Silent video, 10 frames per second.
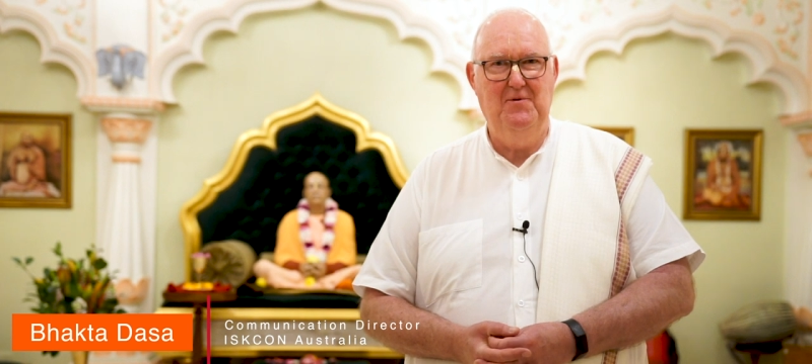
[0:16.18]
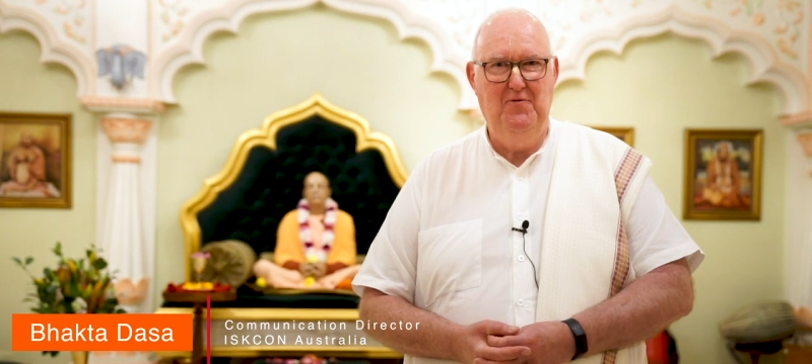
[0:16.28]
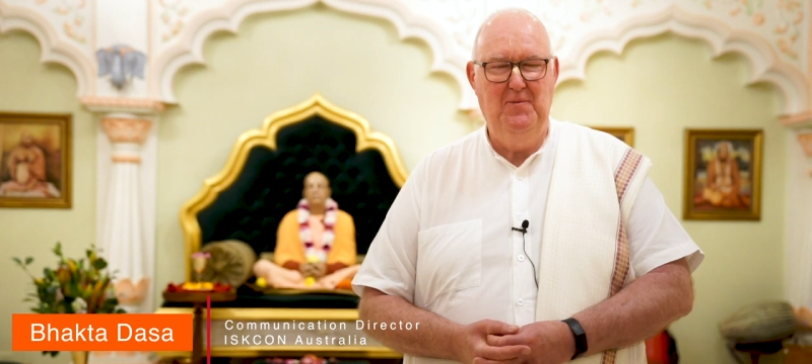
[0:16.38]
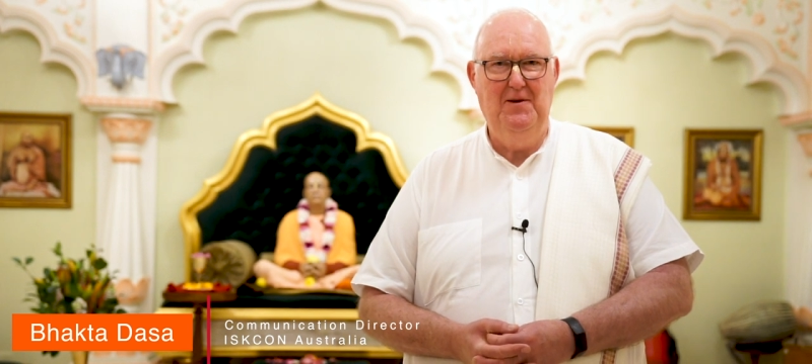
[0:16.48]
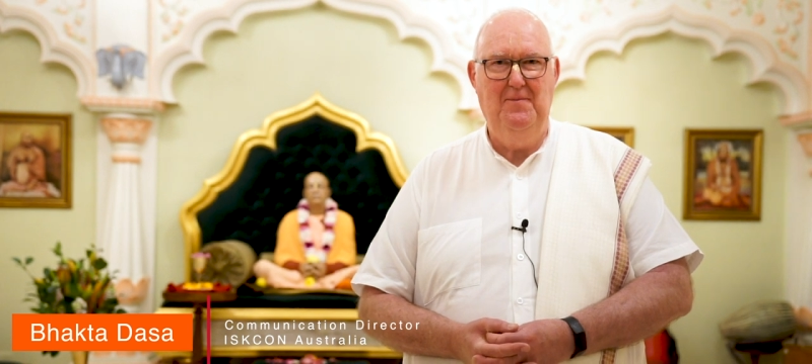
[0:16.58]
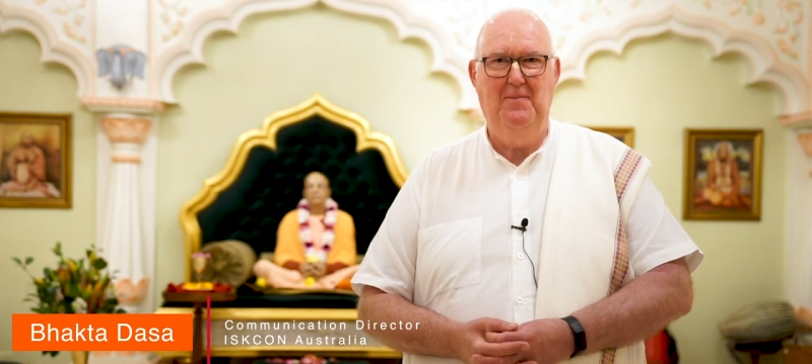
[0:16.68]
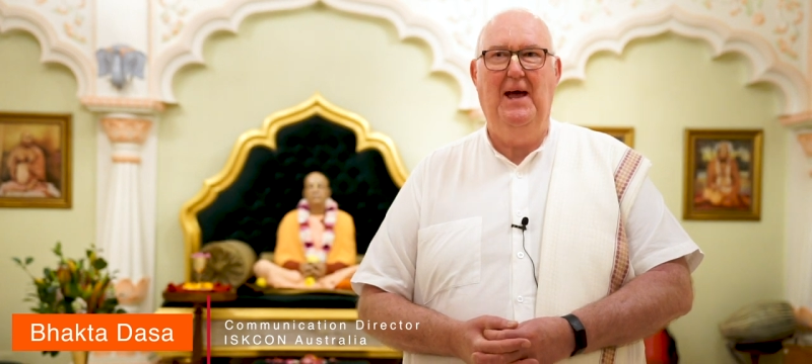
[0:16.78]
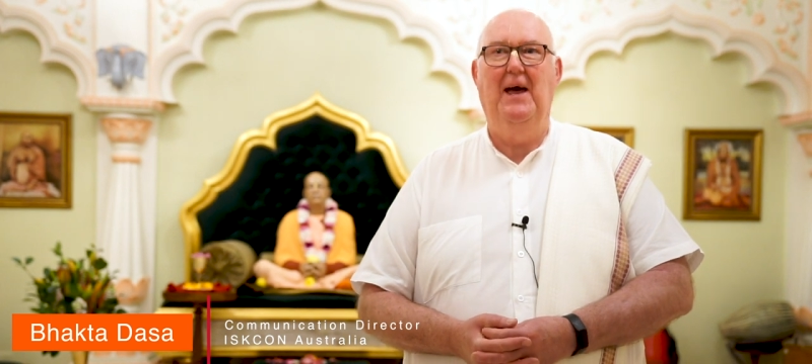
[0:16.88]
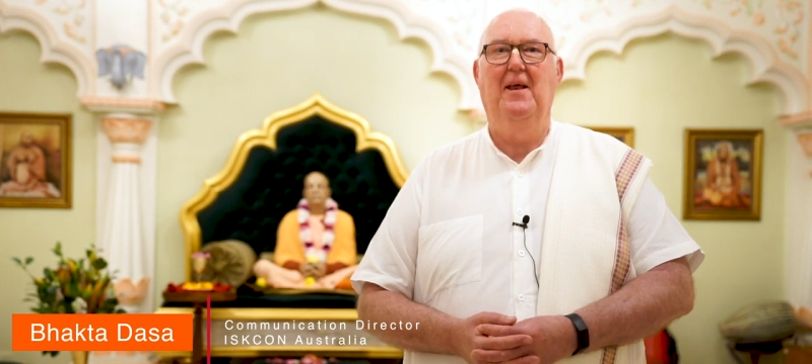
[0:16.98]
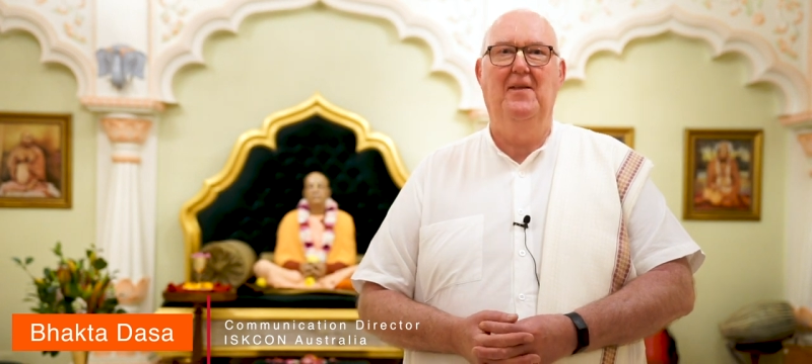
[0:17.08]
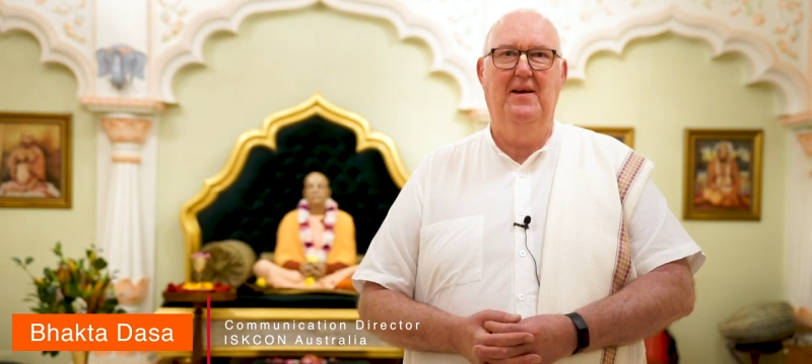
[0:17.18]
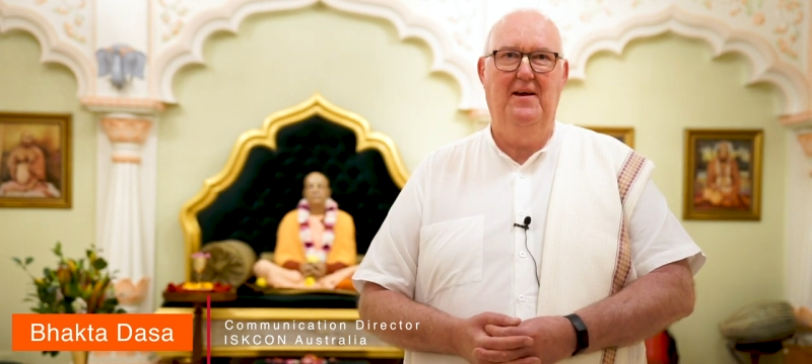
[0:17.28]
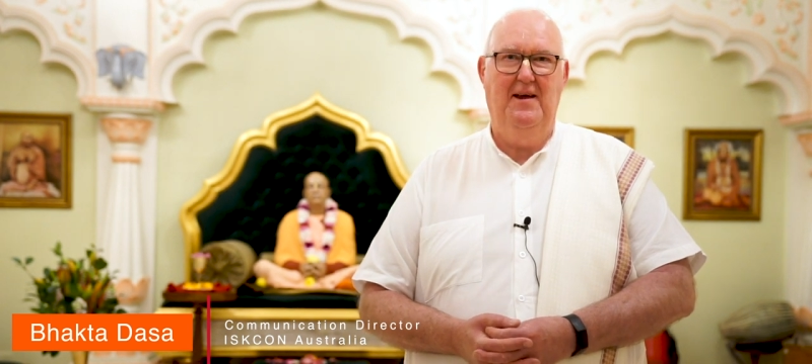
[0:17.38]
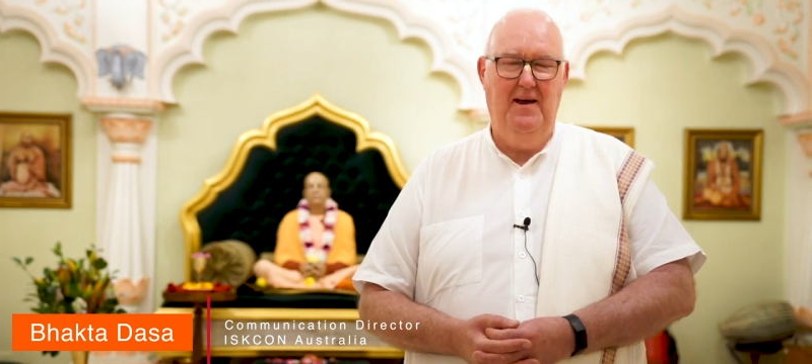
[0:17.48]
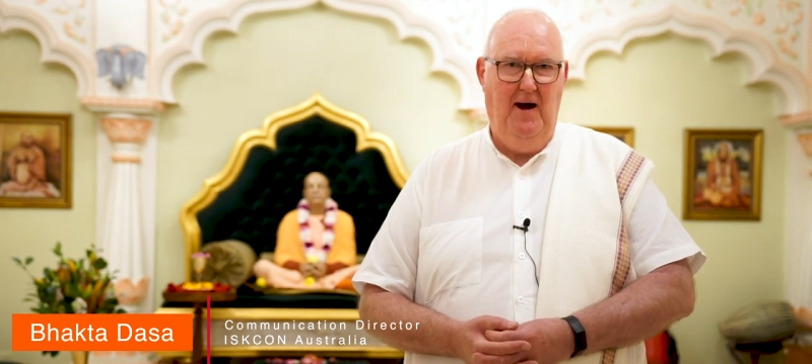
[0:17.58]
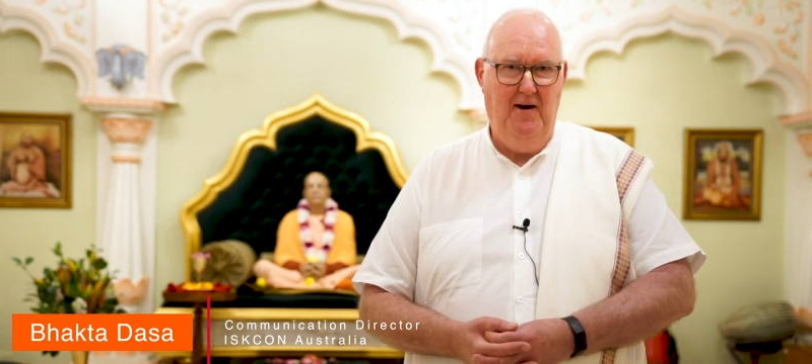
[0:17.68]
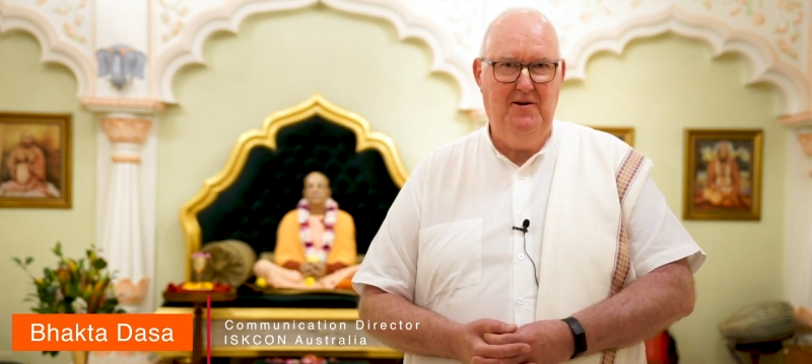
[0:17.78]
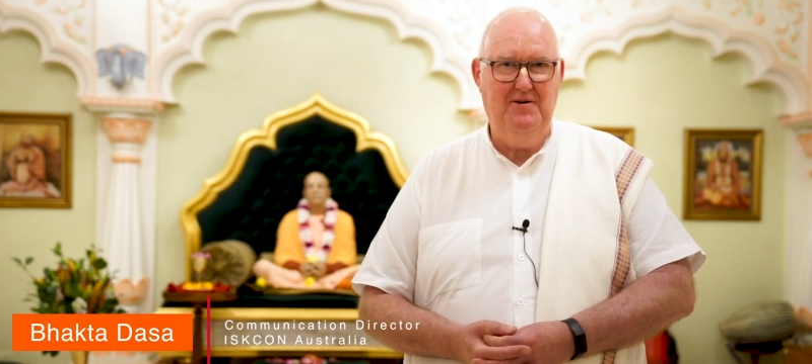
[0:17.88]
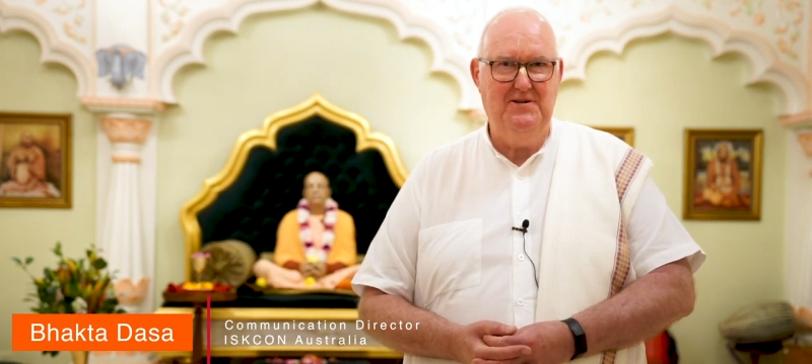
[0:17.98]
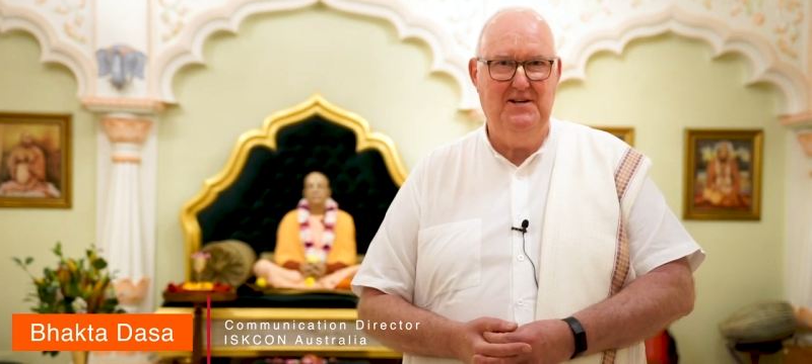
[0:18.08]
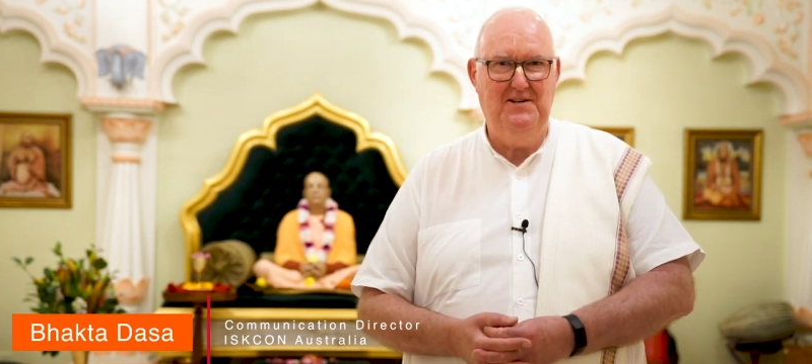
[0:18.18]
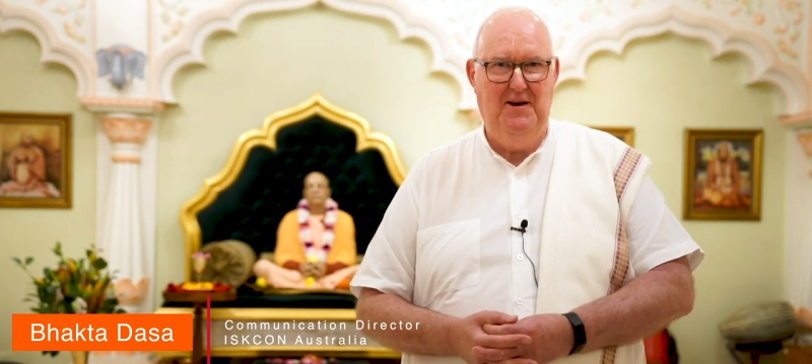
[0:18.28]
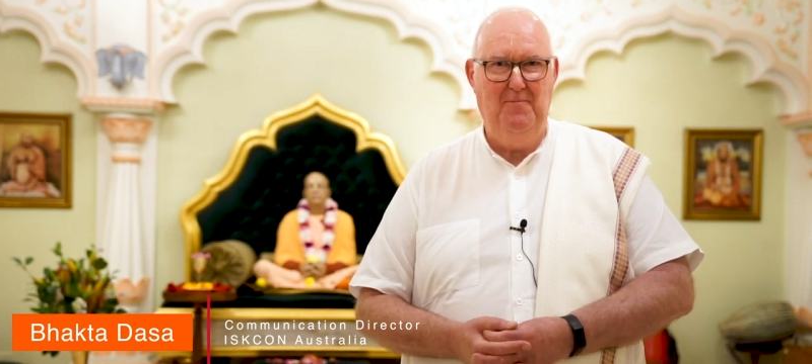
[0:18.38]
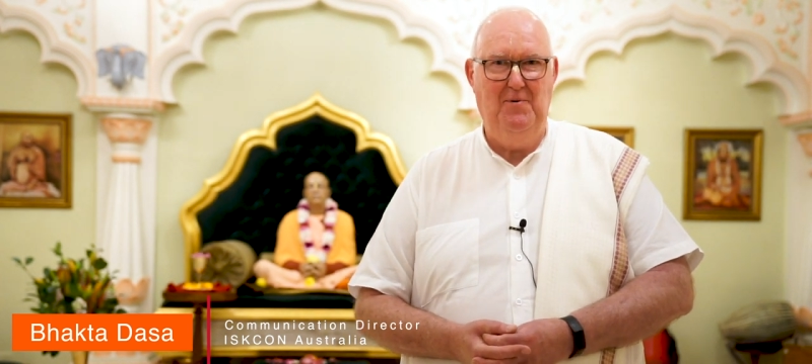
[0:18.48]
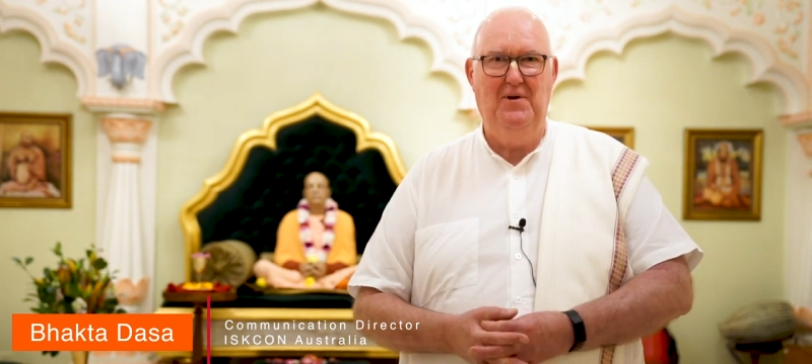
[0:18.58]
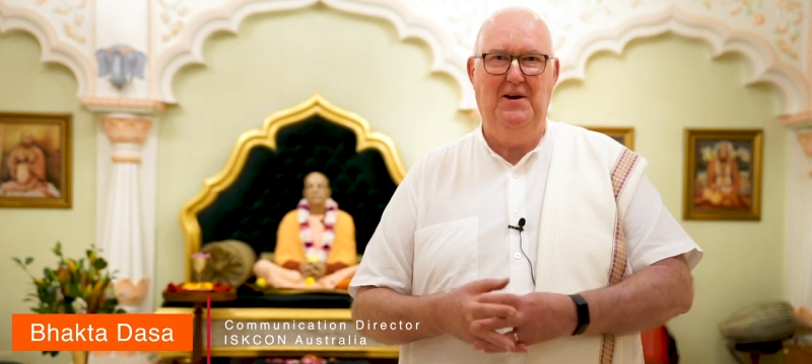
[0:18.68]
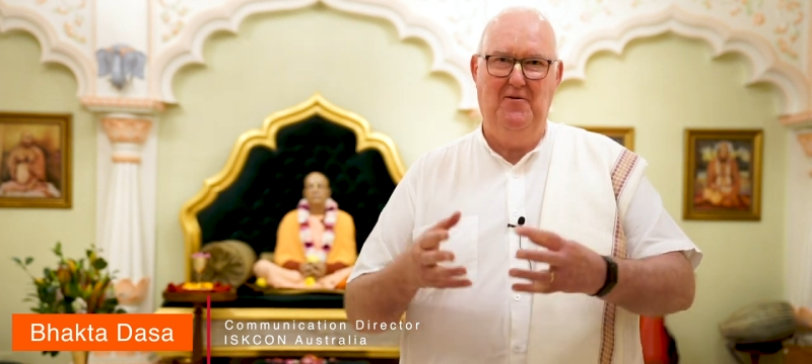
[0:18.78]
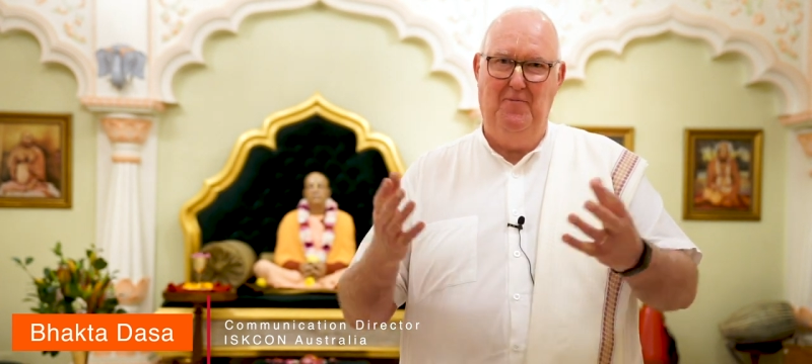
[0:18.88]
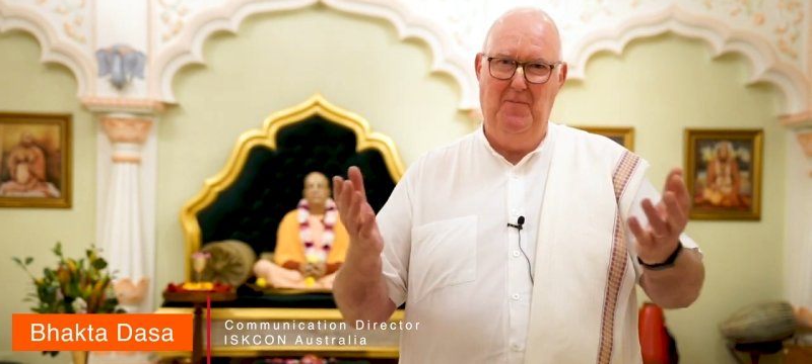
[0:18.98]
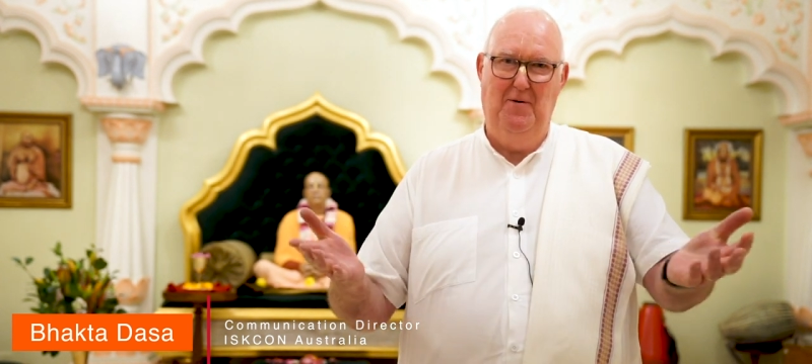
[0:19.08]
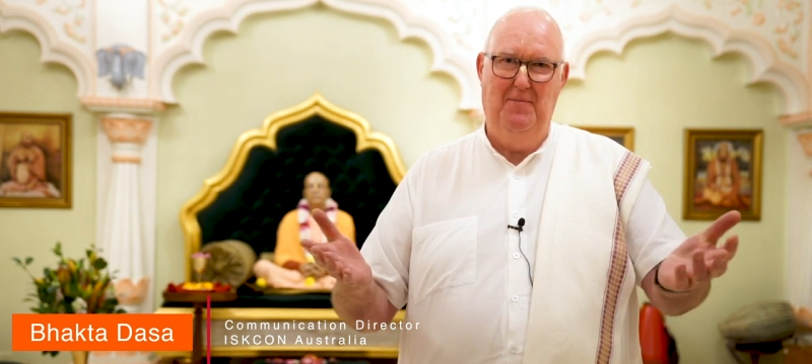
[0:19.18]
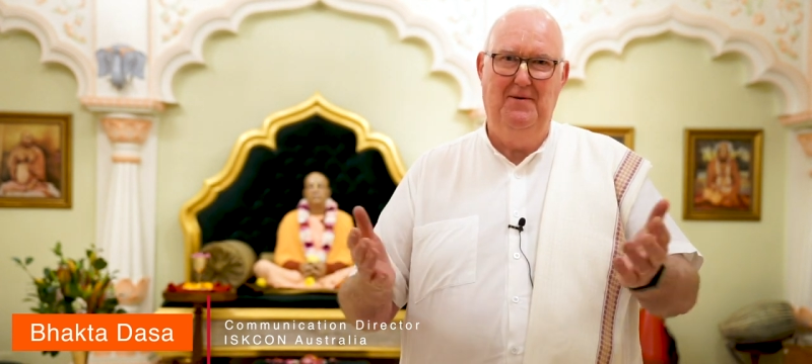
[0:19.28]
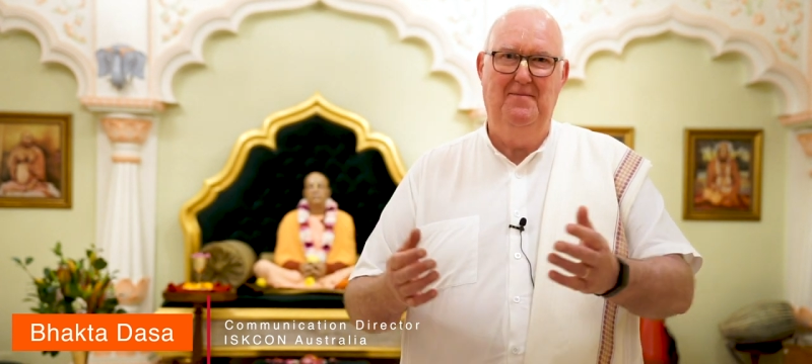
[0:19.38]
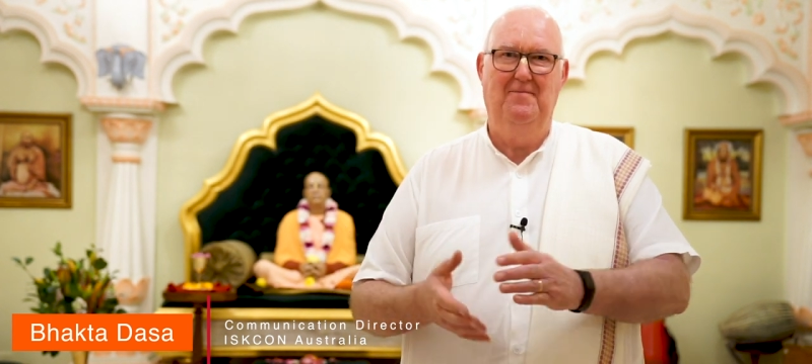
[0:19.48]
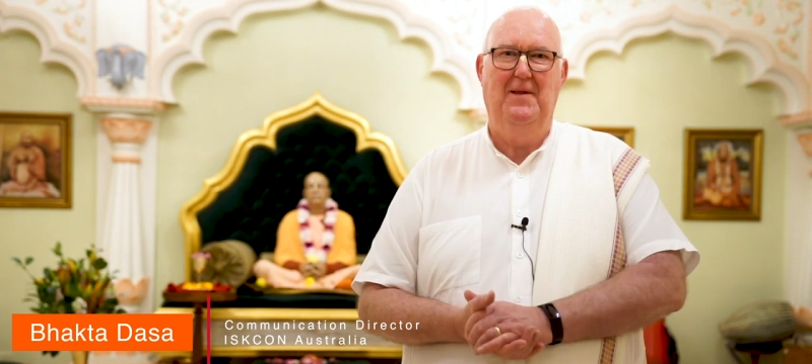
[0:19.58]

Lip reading: movement and the Hare Krishna temple here in Melbourne,